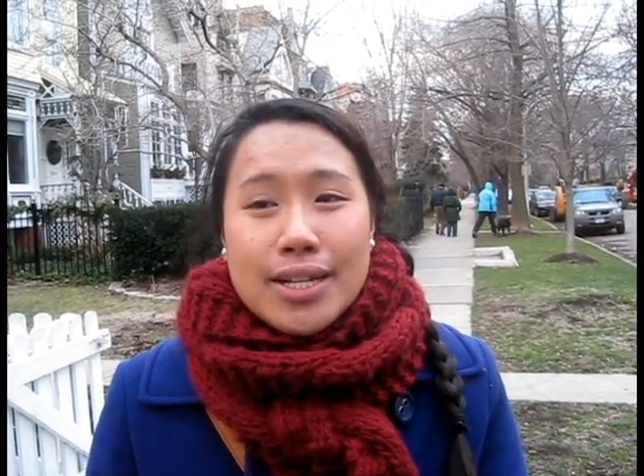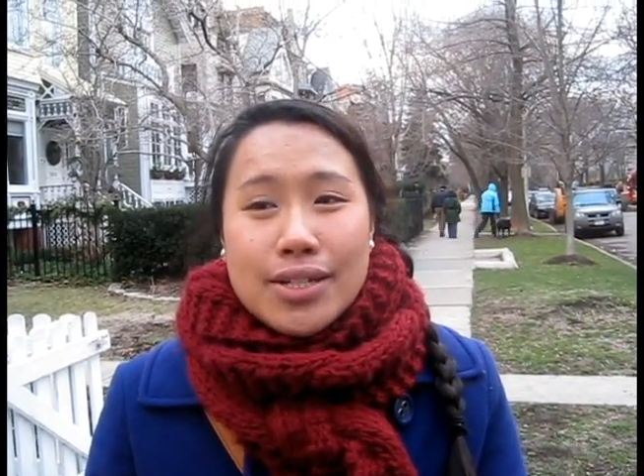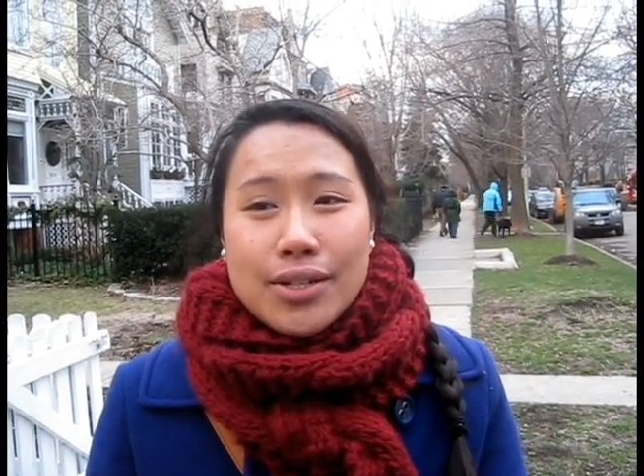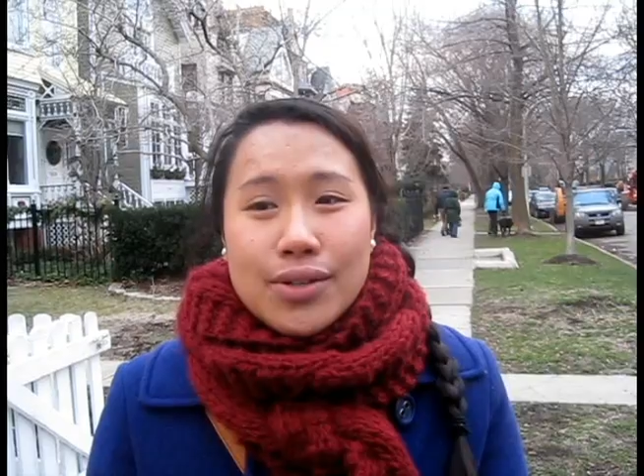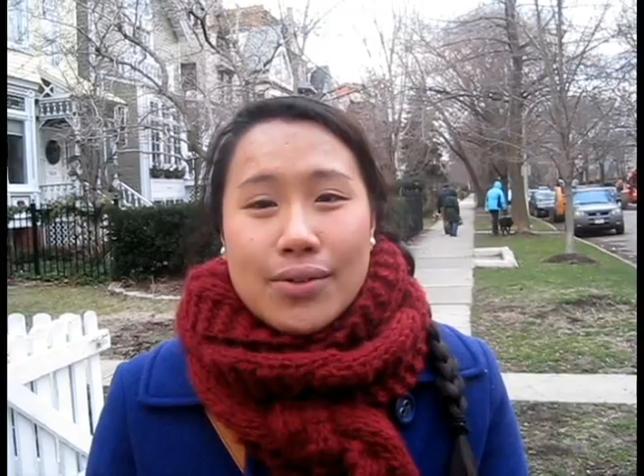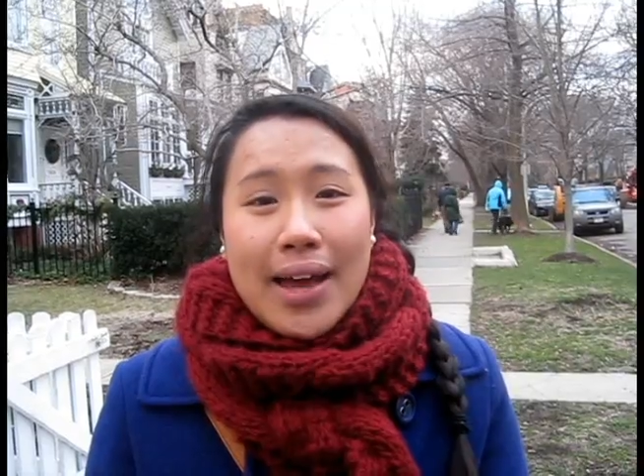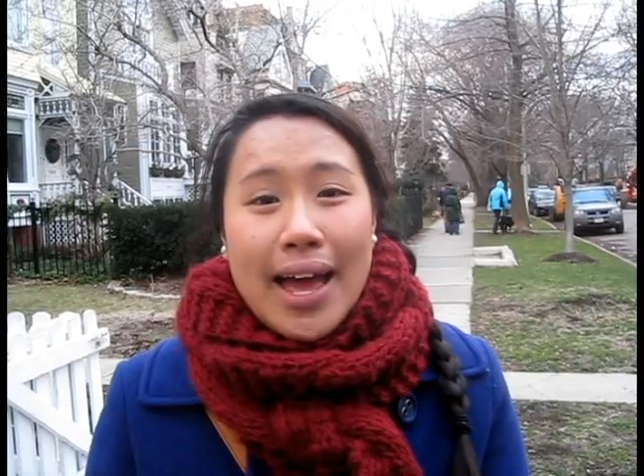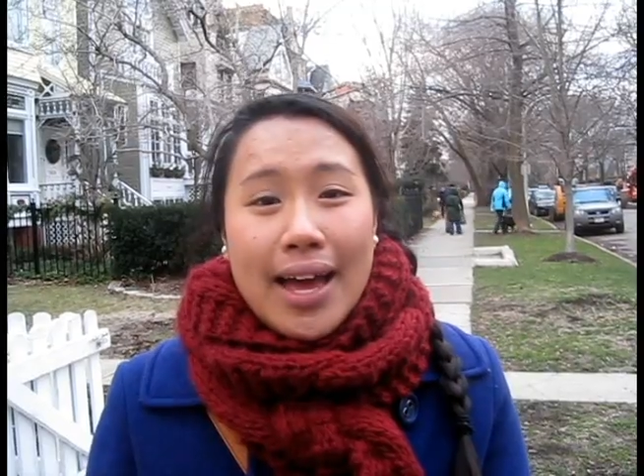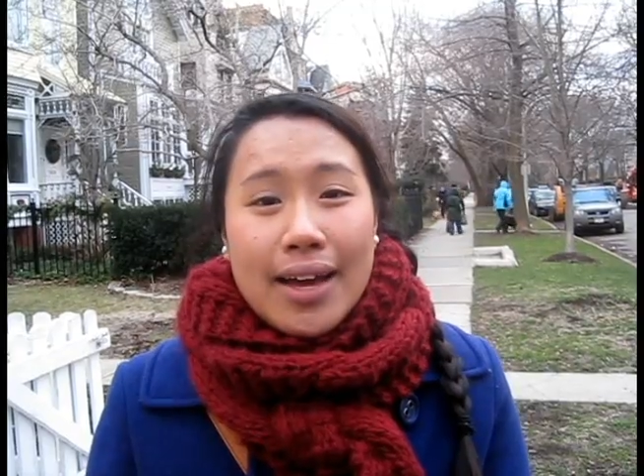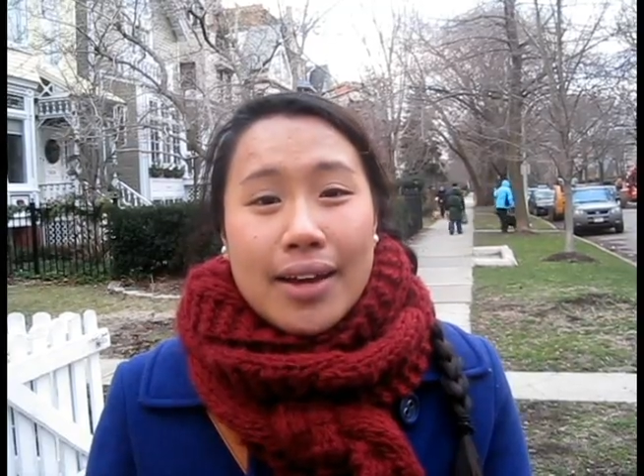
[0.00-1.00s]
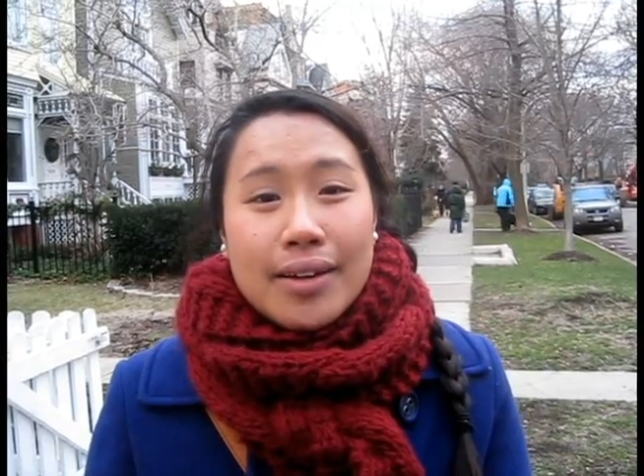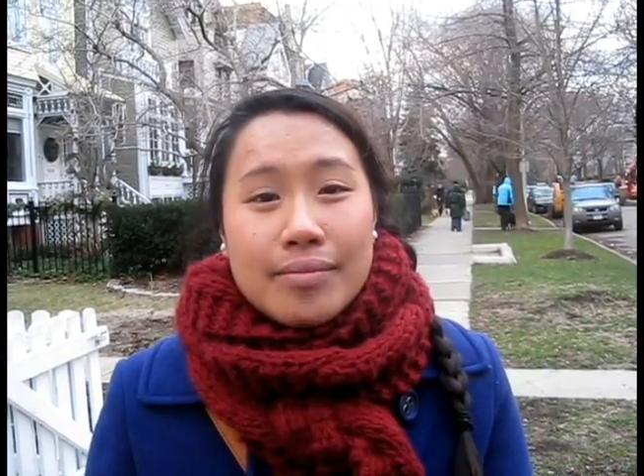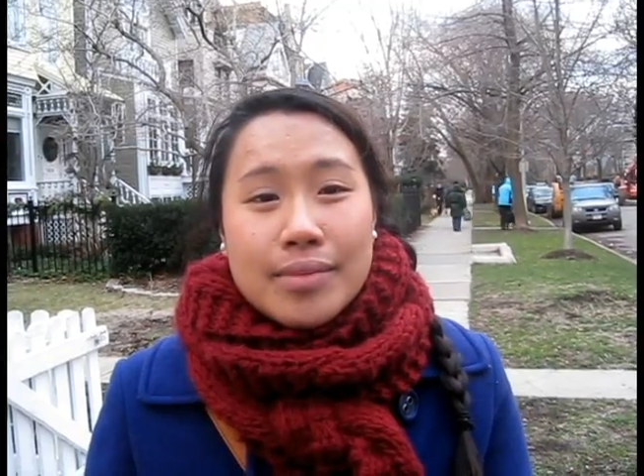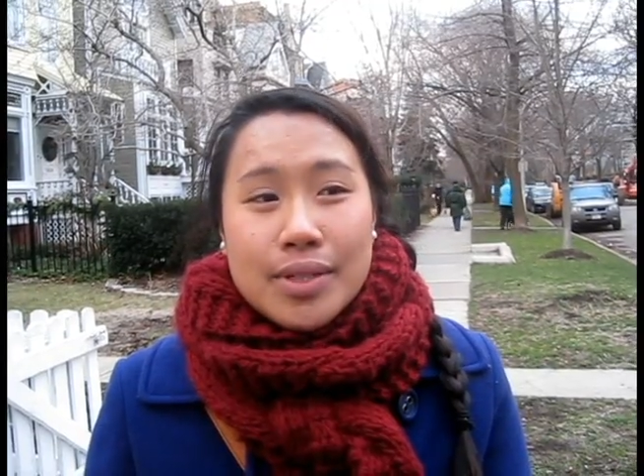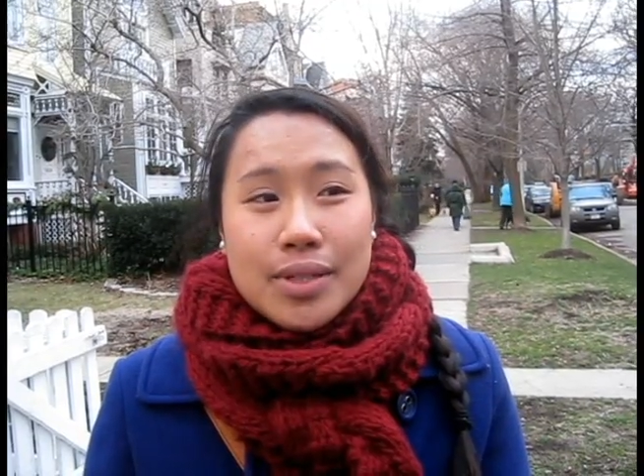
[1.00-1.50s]

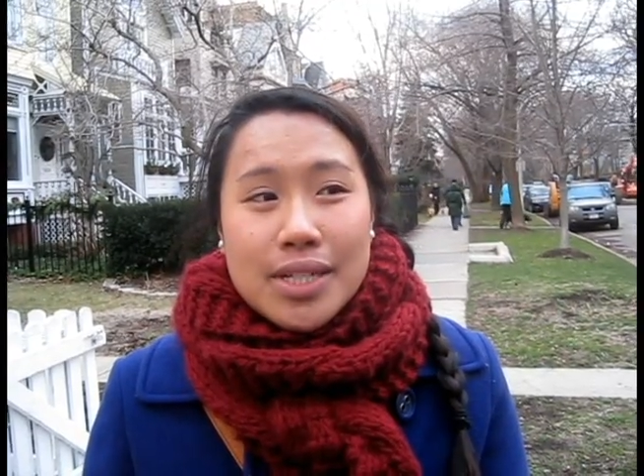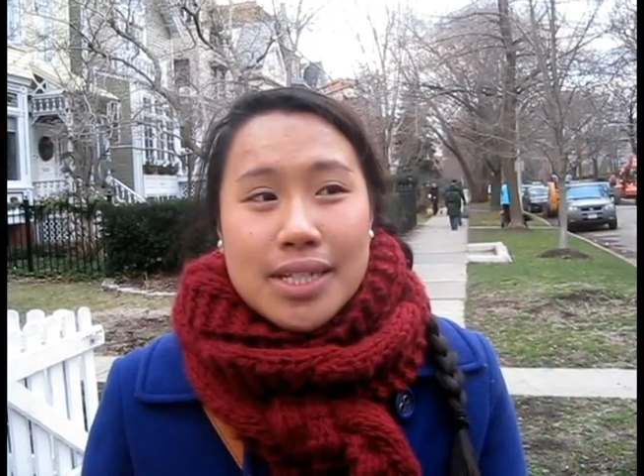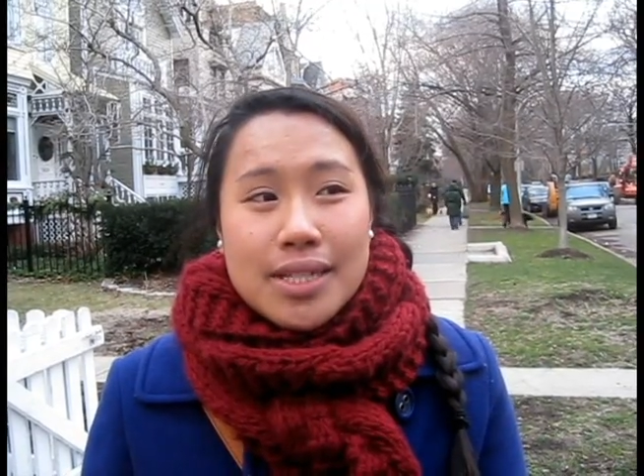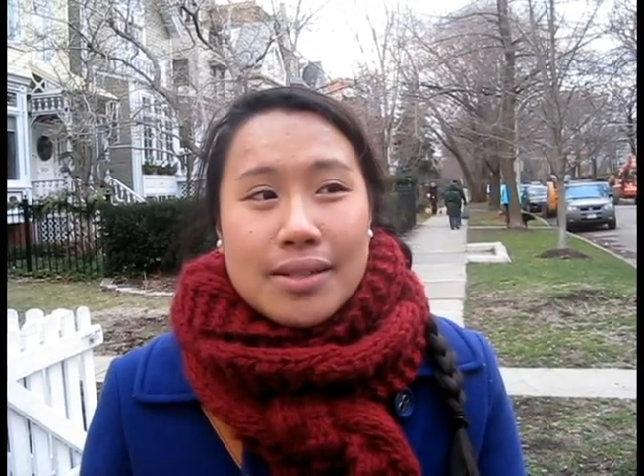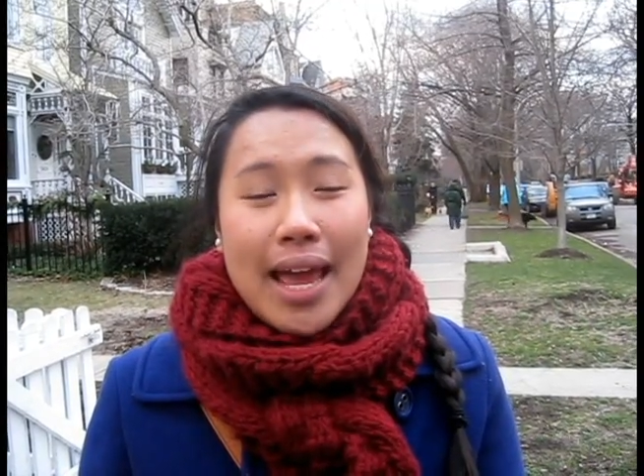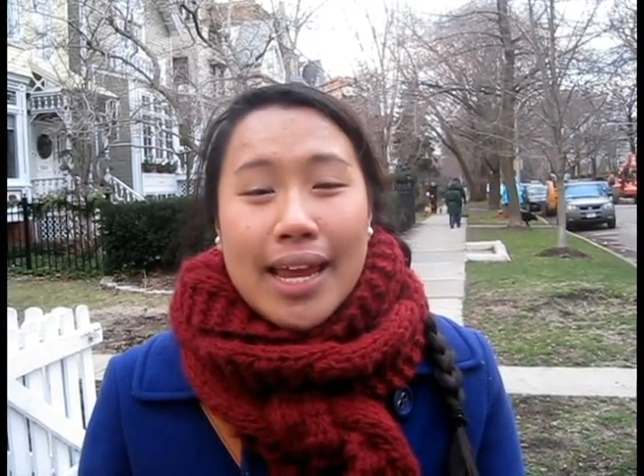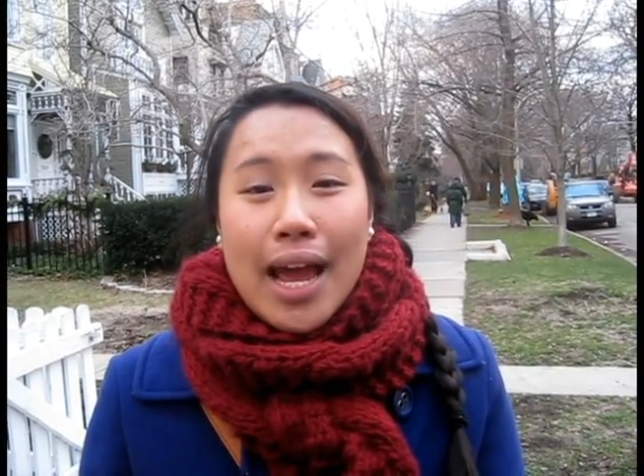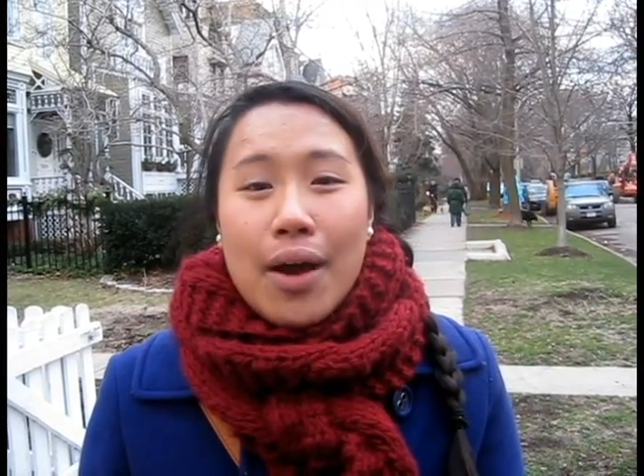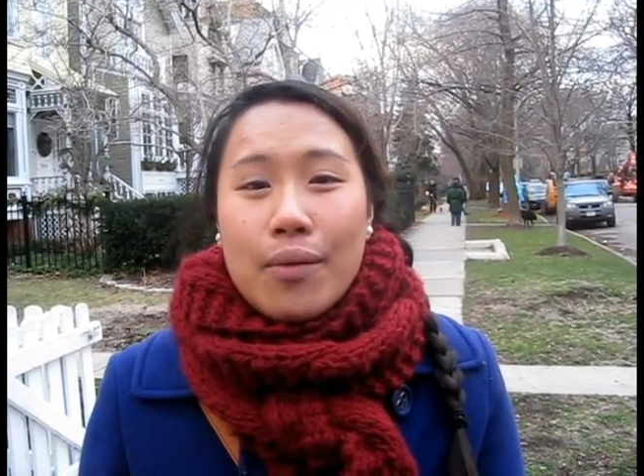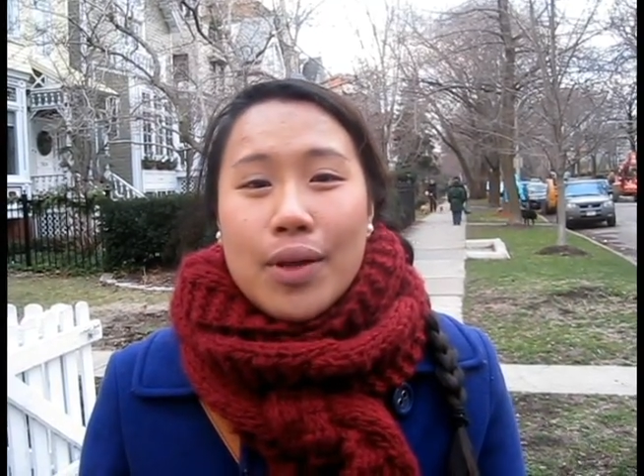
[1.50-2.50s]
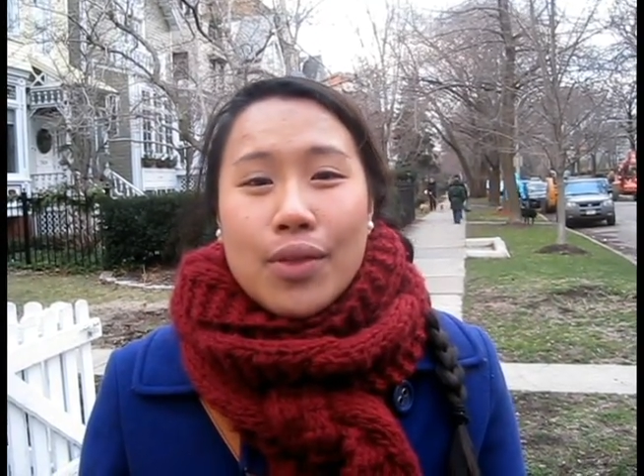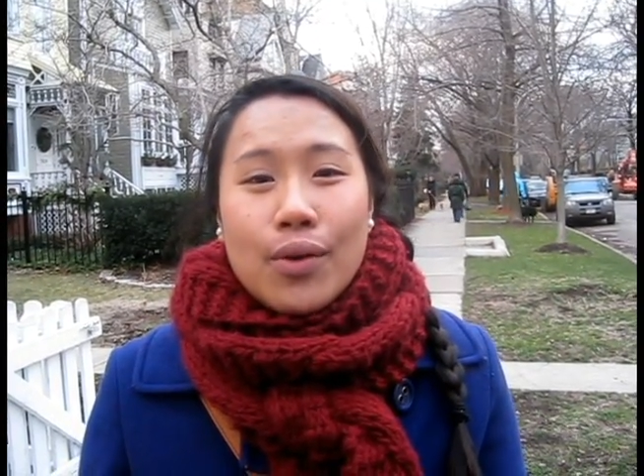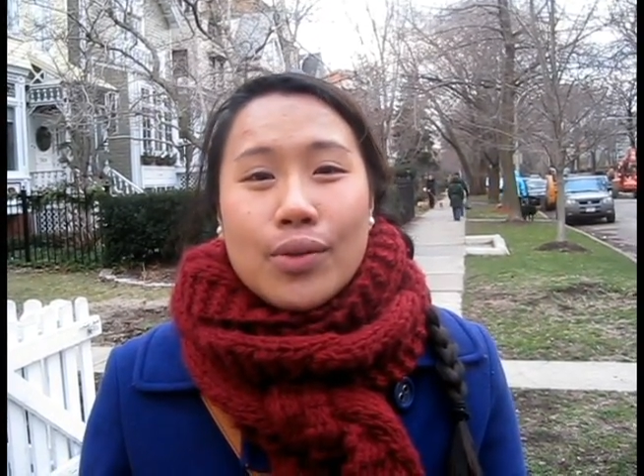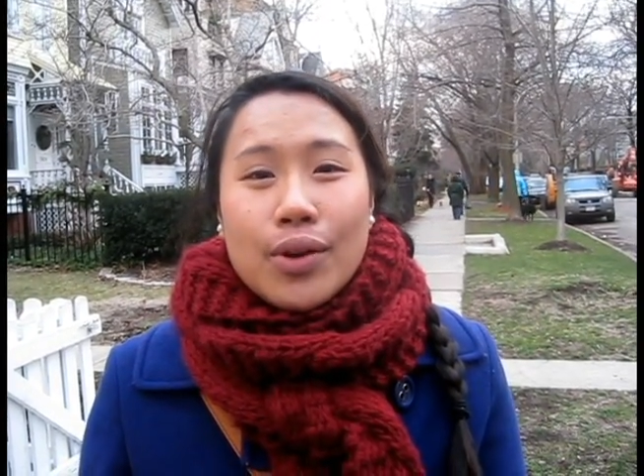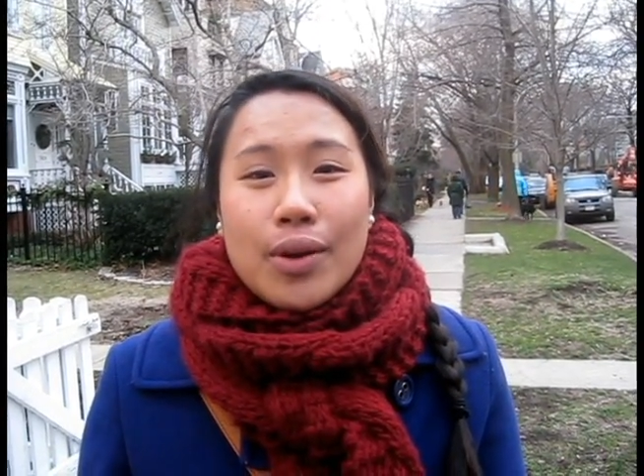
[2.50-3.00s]
to just hang out with
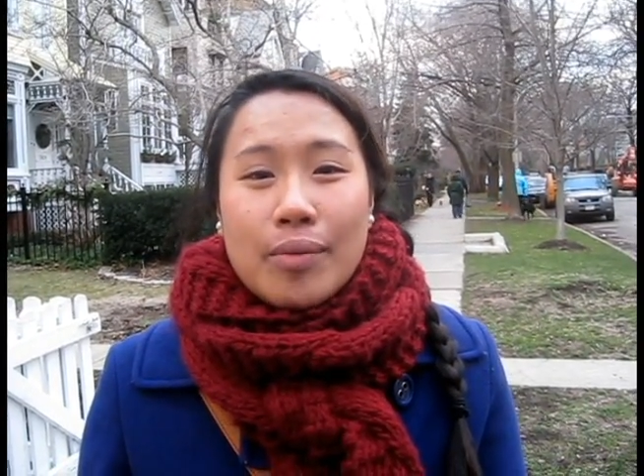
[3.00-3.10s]
older